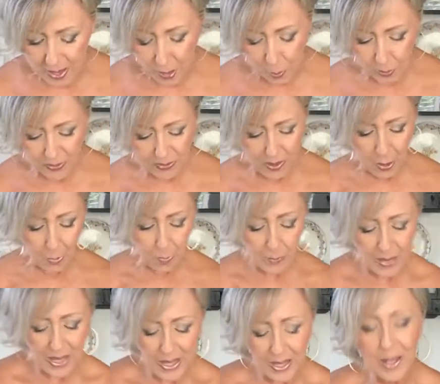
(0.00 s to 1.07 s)
without
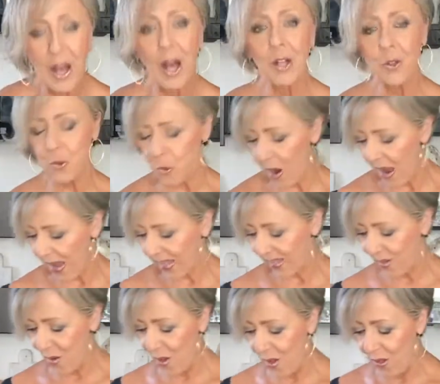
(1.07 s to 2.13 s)
being dry at
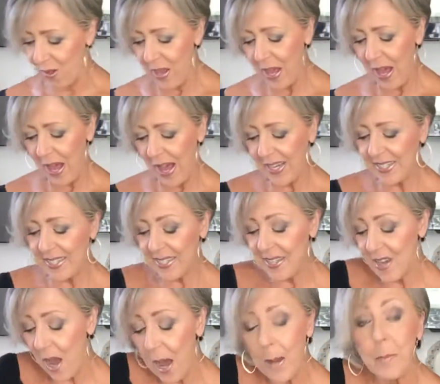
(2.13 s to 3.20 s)
all. I did
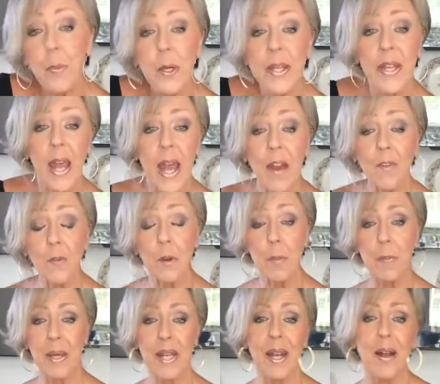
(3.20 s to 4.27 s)
not put every
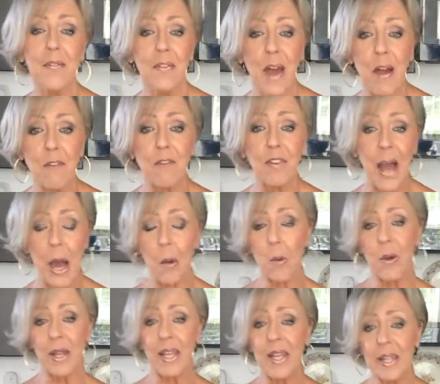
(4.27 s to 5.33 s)
bit of that flour
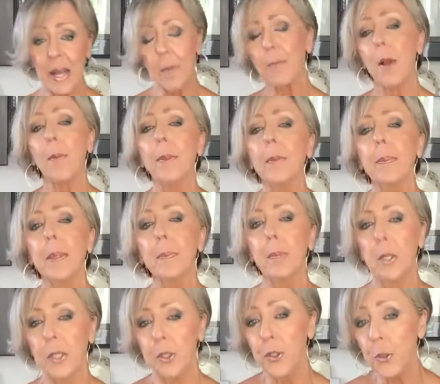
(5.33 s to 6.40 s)
in. I probably put
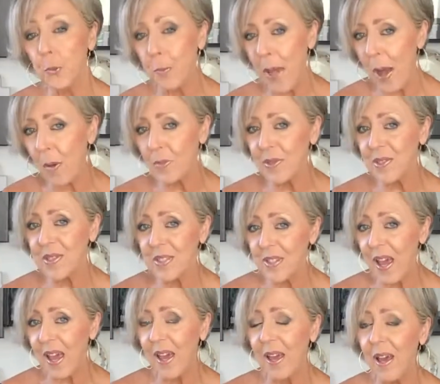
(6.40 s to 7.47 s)
2 pounds
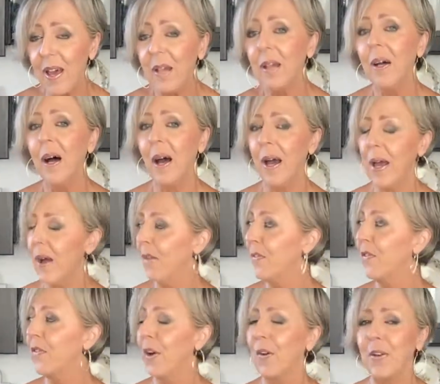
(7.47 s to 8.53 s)
today. I have
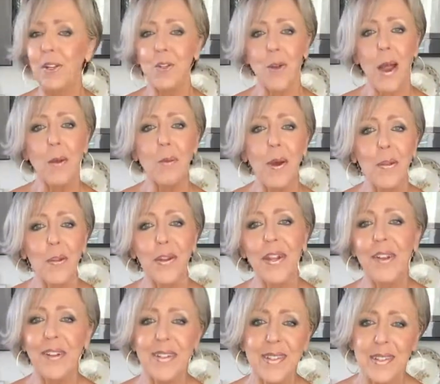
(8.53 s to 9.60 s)
very dry weather
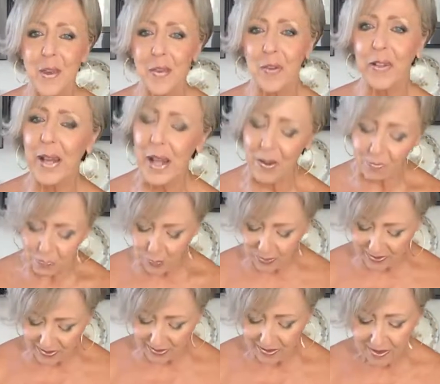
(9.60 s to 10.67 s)
here in Southern
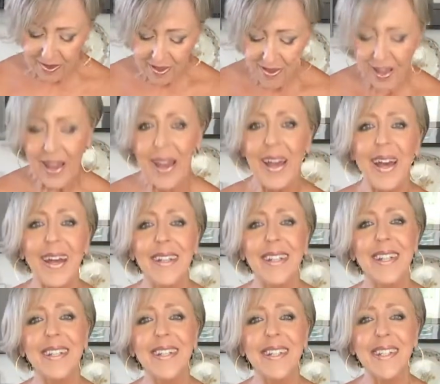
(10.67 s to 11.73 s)
California, and
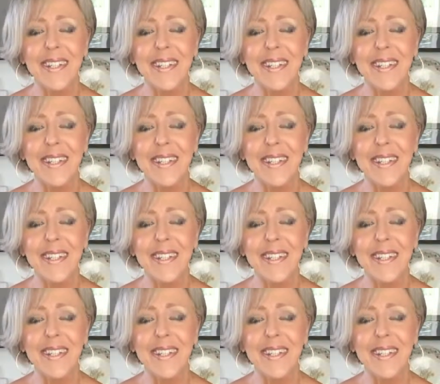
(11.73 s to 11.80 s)
it didn't